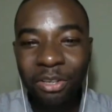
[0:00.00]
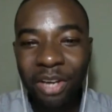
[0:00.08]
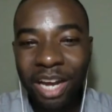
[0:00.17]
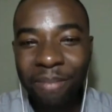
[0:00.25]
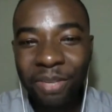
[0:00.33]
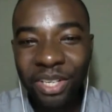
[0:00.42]

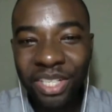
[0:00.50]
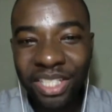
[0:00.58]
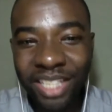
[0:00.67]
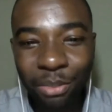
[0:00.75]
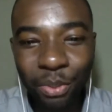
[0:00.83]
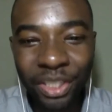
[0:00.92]
I'm going to
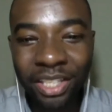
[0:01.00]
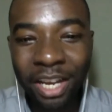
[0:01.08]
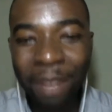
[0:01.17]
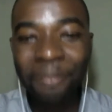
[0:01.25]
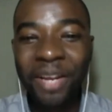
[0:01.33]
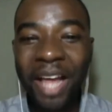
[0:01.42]
start with
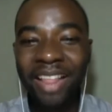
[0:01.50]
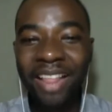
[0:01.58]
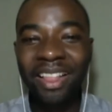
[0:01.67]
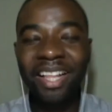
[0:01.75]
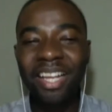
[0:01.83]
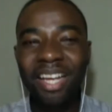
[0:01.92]
Kat.
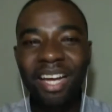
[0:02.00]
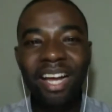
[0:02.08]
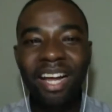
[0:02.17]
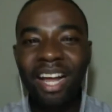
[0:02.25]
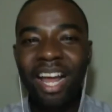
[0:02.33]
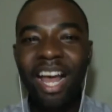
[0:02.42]

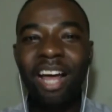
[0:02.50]
How